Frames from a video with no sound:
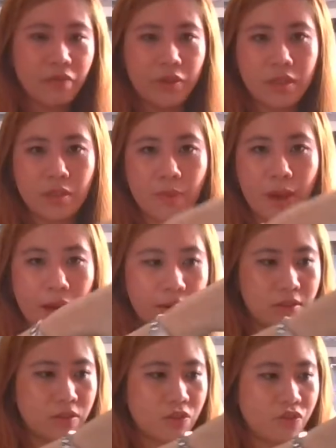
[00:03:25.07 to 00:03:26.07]
for this bag,
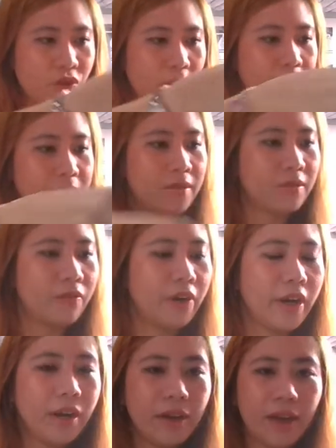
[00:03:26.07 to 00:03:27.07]
the straps,
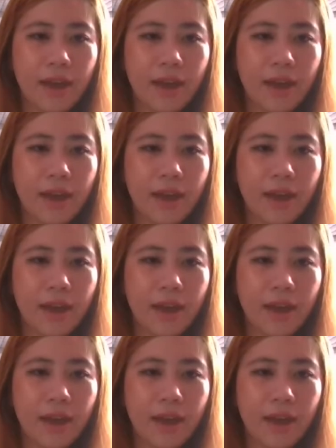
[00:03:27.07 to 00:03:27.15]
right?